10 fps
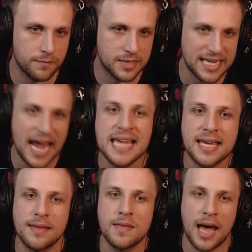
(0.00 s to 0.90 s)

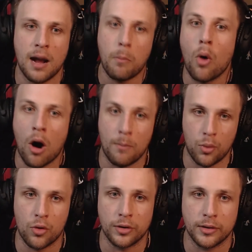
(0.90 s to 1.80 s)
taken that on
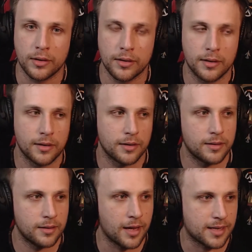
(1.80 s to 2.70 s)
board.
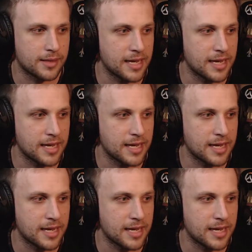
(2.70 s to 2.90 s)
Like,